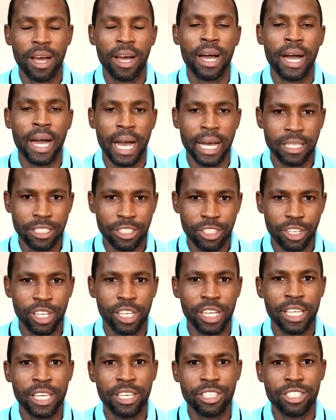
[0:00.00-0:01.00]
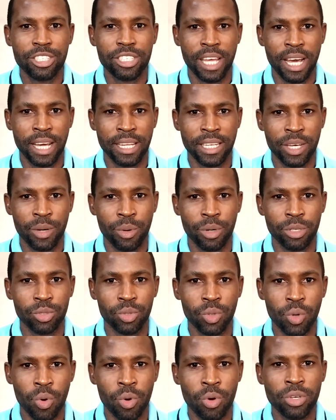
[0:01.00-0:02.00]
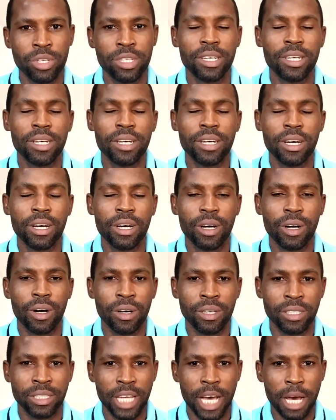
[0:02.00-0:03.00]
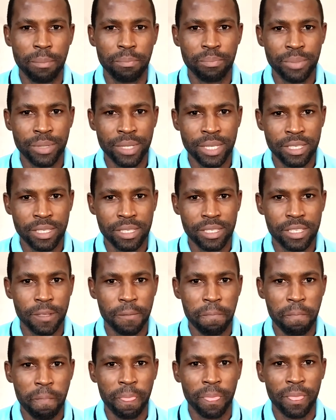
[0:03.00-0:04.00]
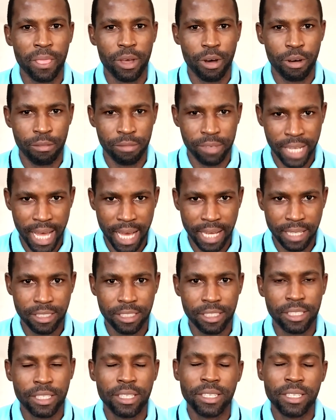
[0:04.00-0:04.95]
had knowledge that there was gold on that piece of land.